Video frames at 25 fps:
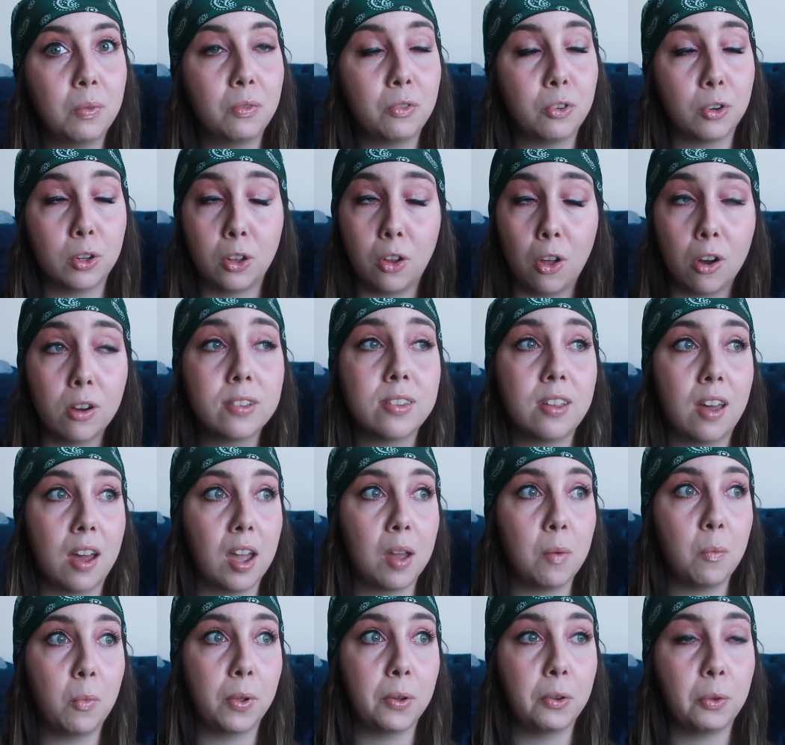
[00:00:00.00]
for a long
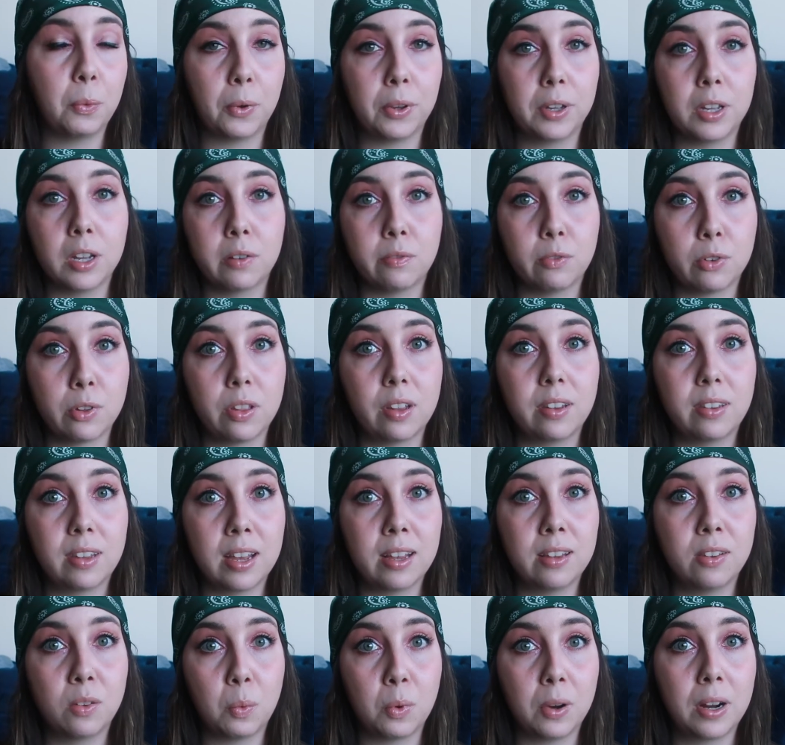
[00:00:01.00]
time while I was working on Ruthless
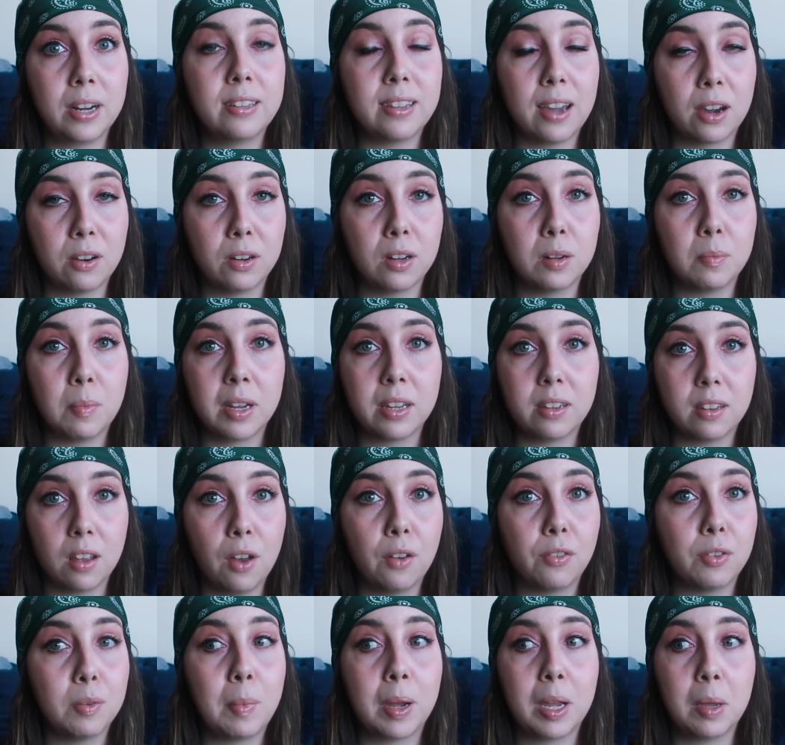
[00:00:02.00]
Ends, where I doubted
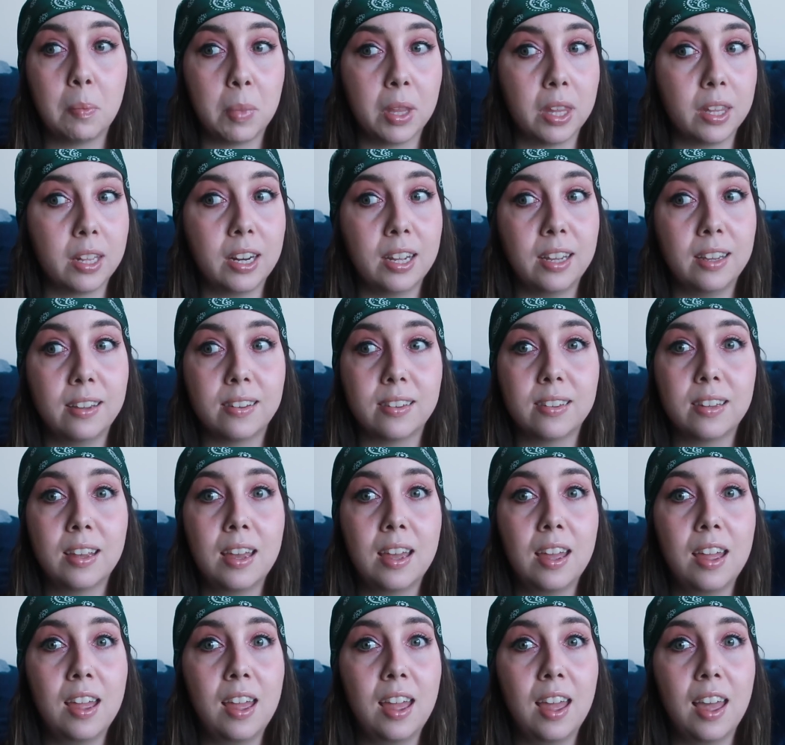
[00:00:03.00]
myself and my abilities.
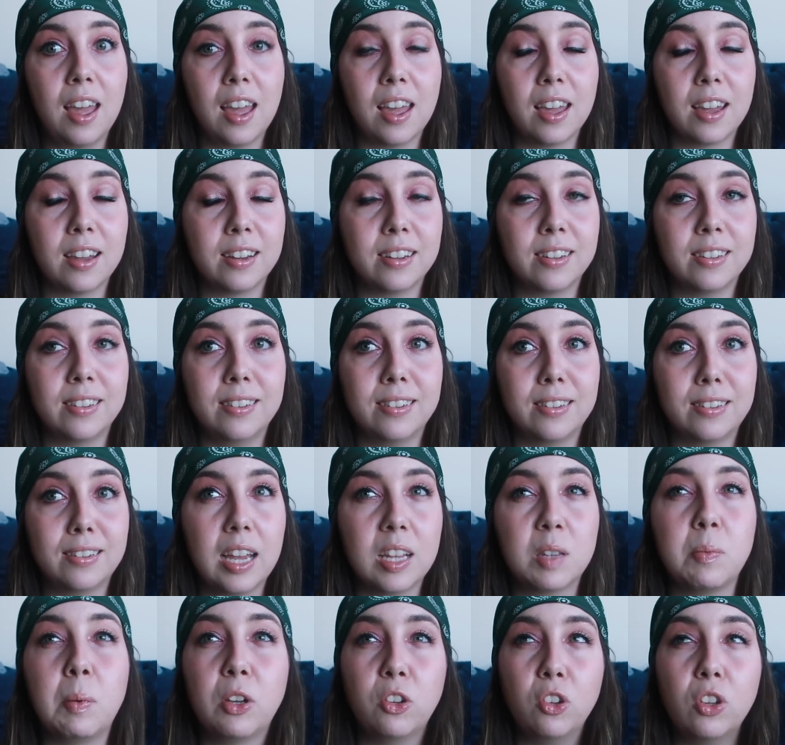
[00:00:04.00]
And
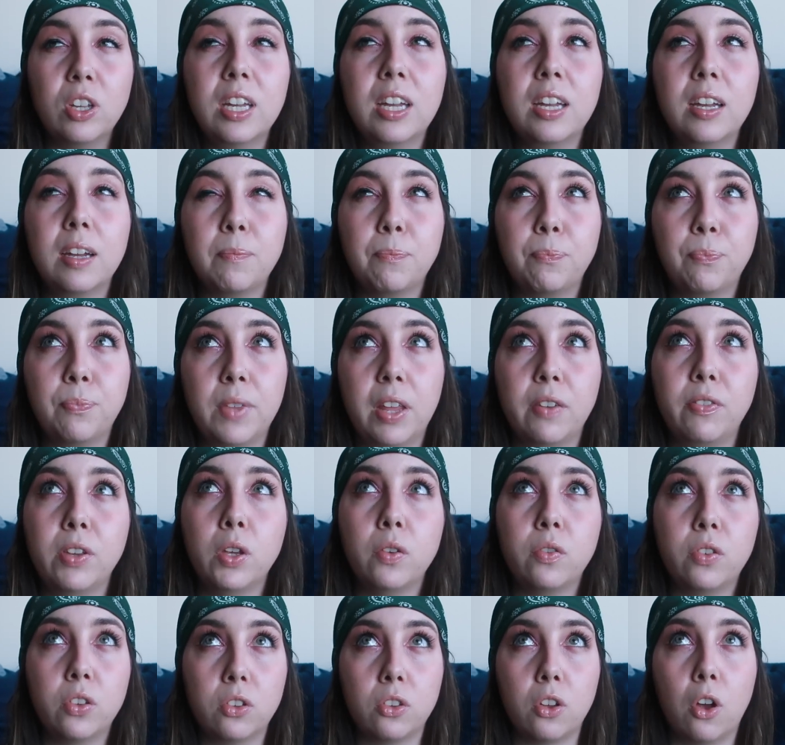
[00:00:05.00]
especially if
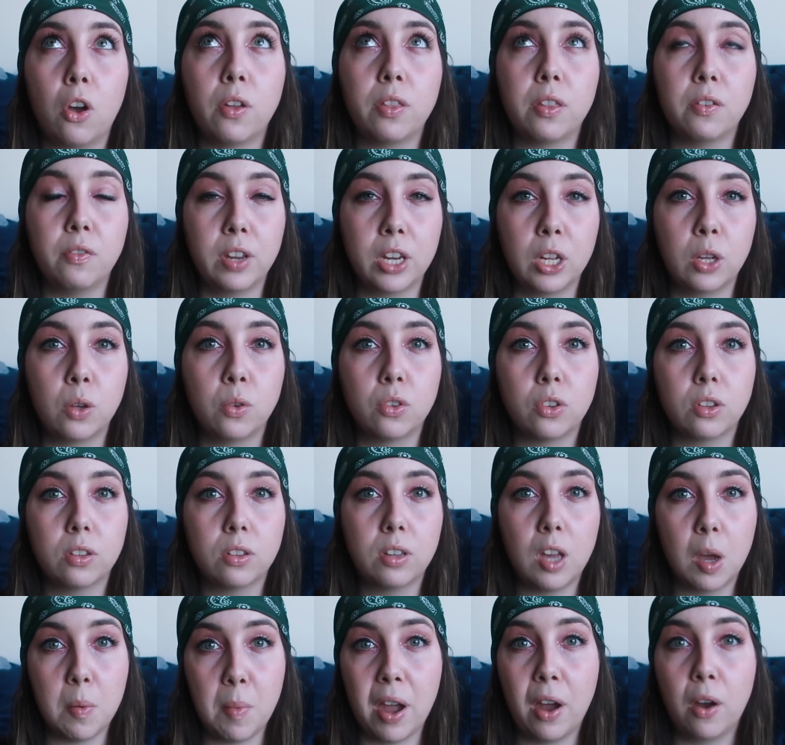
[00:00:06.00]
you saw the videos
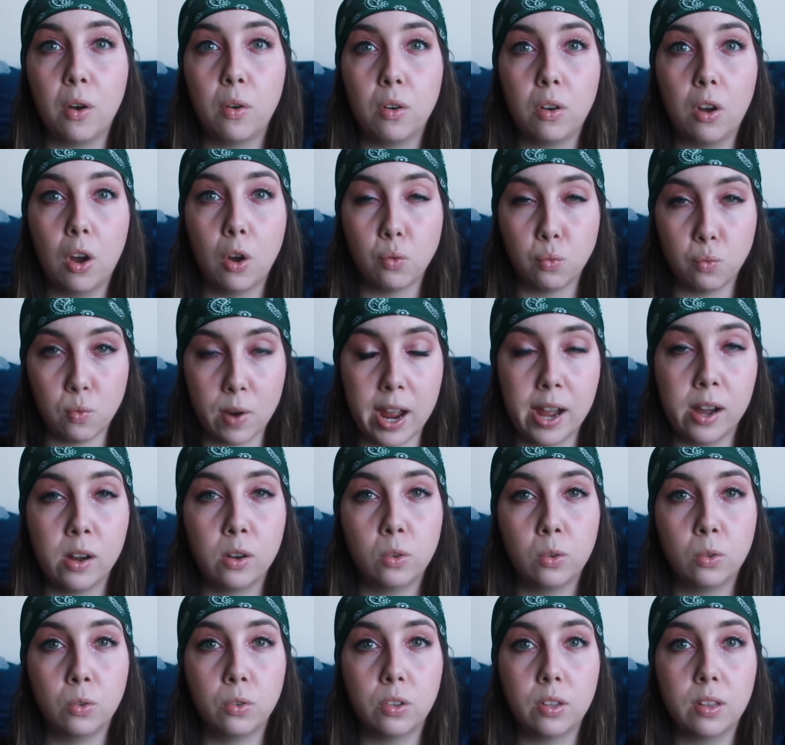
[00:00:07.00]
come out
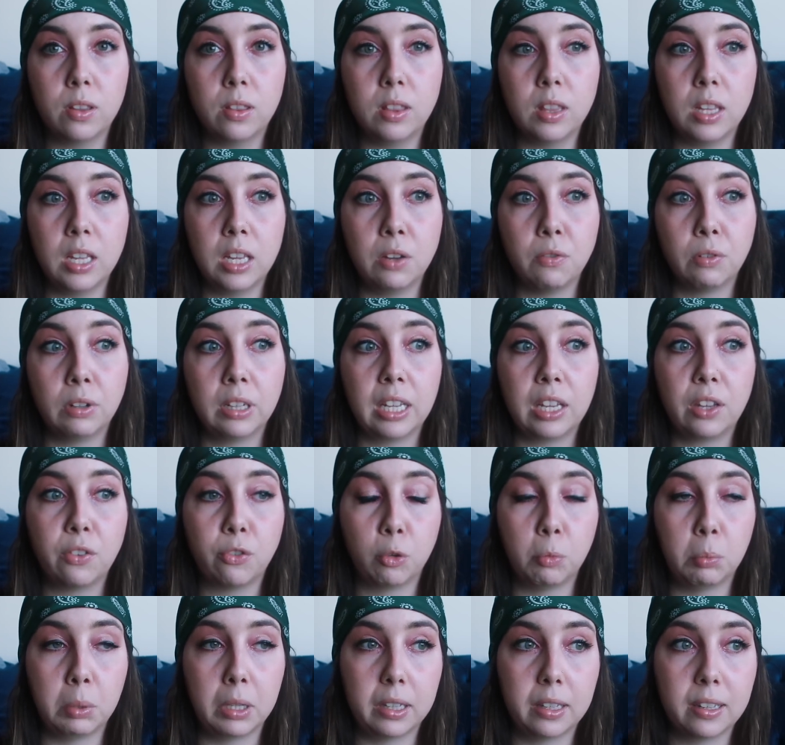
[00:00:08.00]
around the release
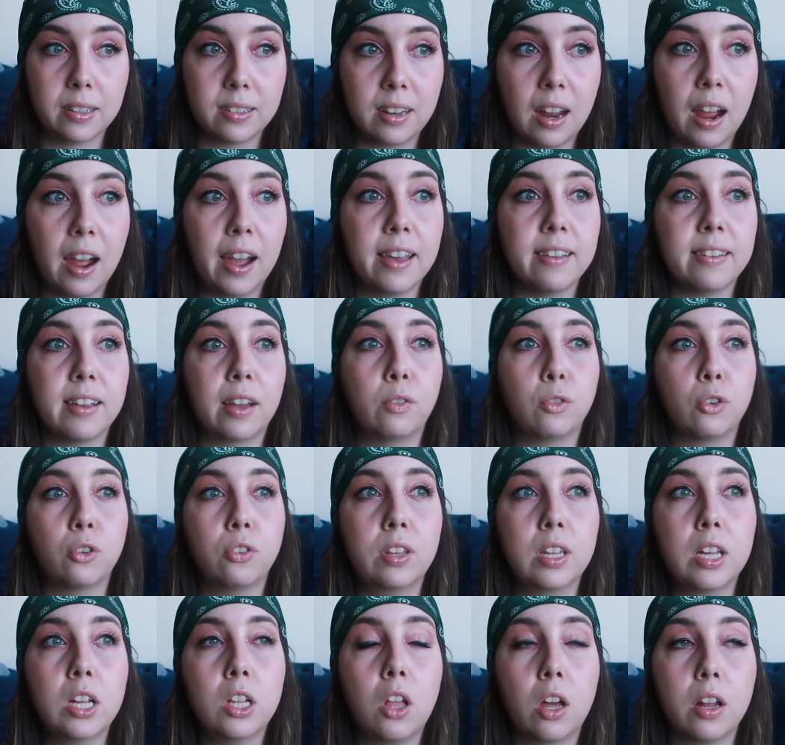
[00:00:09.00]
for Bloodless Ties, after
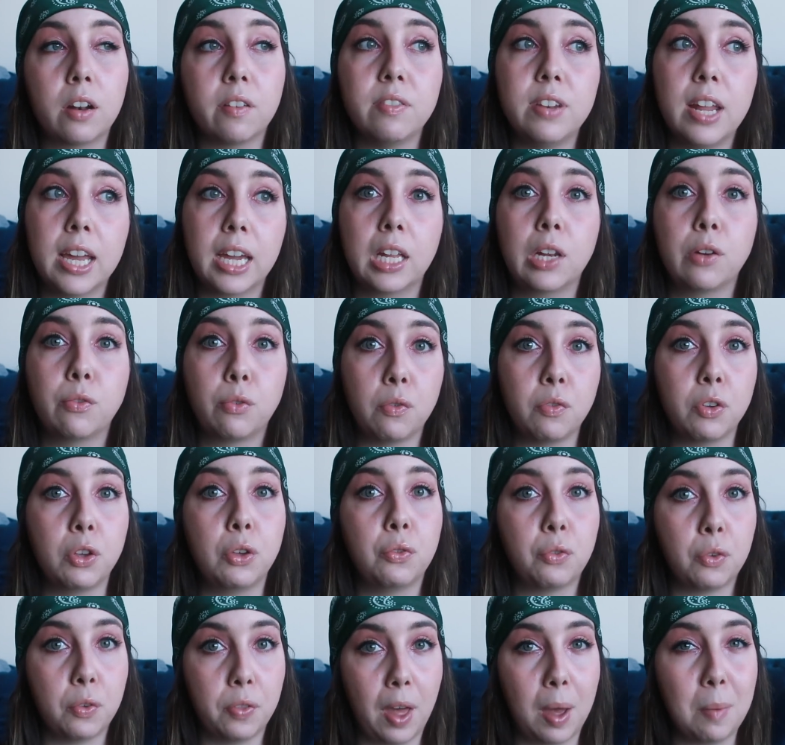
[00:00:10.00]
seeing a lot of negative
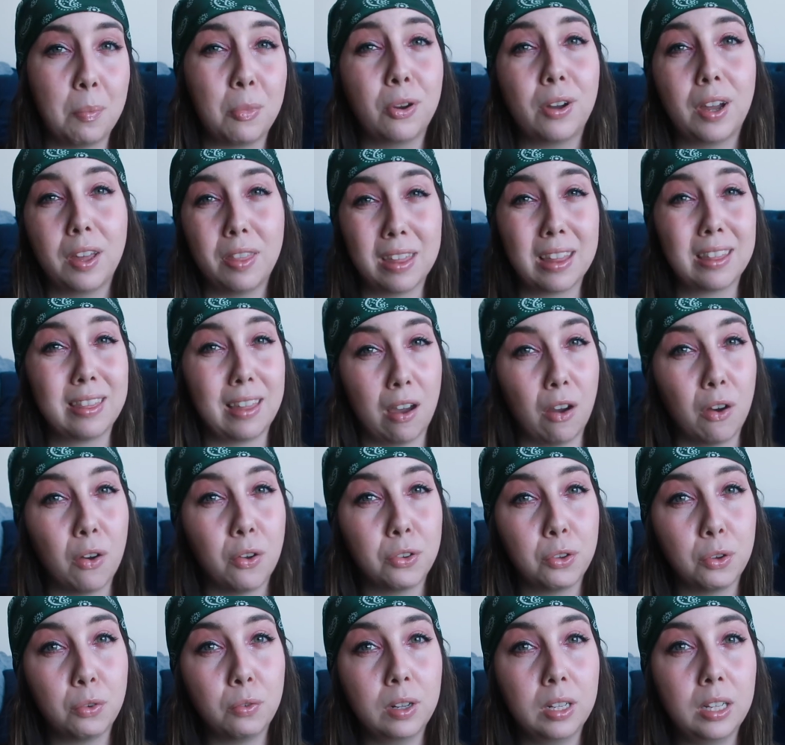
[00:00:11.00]
reviews for that book, I think that
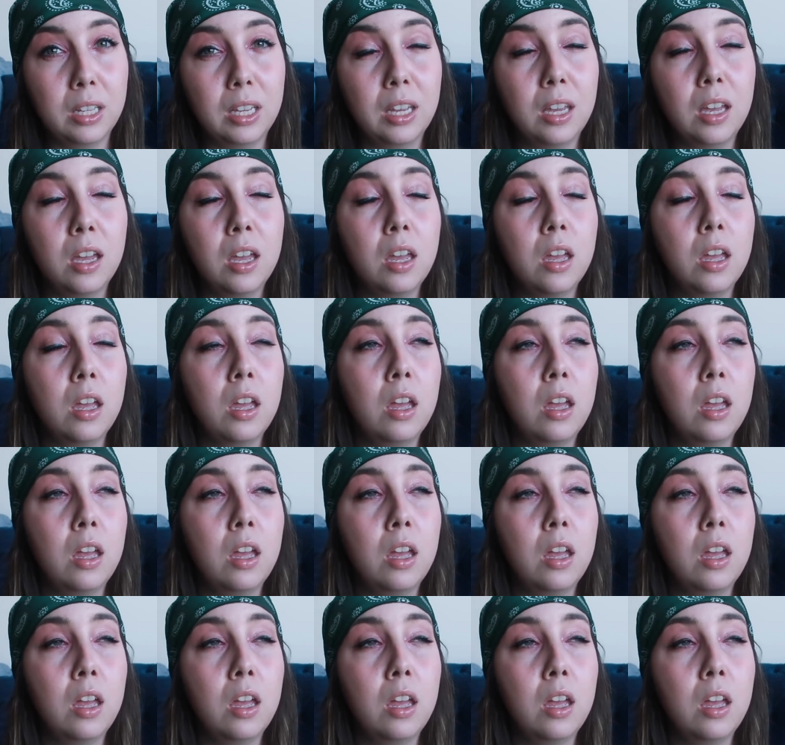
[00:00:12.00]
also really